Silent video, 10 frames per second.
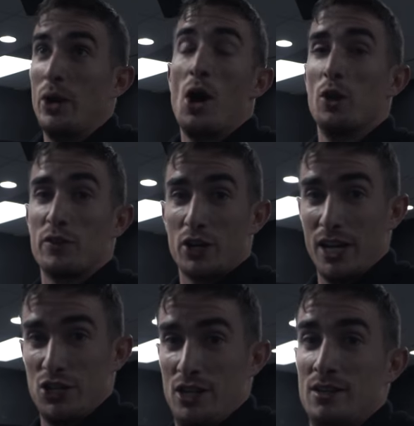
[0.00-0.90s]
went all over her
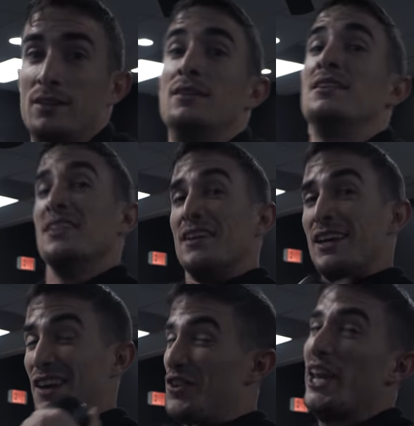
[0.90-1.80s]
kitchen?
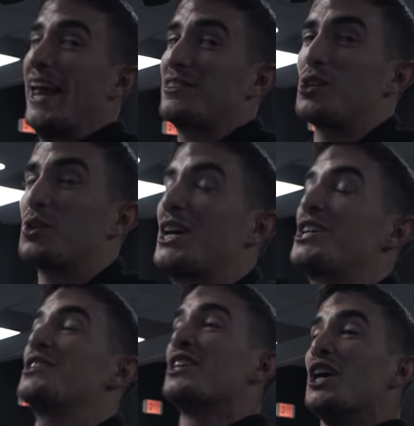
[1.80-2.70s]
If you can answer those
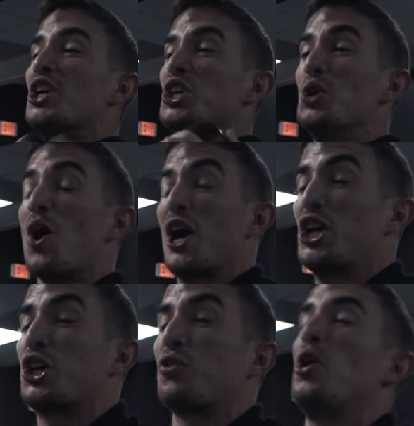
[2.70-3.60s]
questions, you are
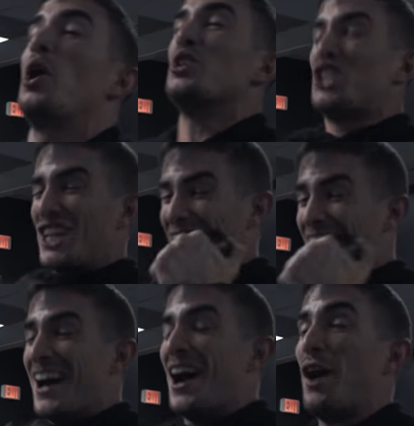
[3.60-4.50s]
a true
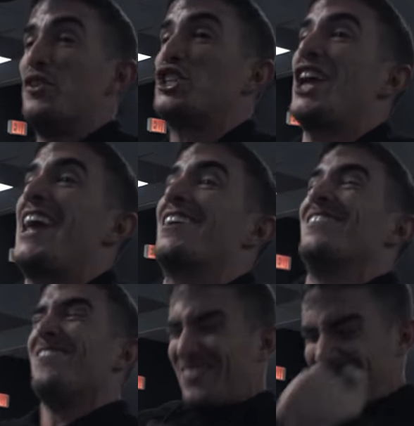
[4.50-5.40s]
OG of the
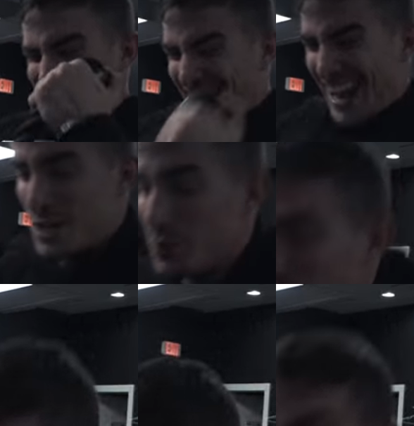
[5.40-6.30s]
channel, and
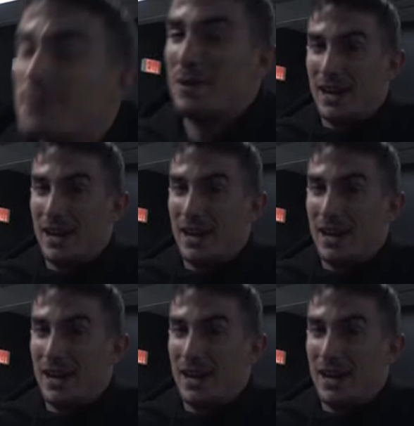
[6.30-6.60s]
you've seen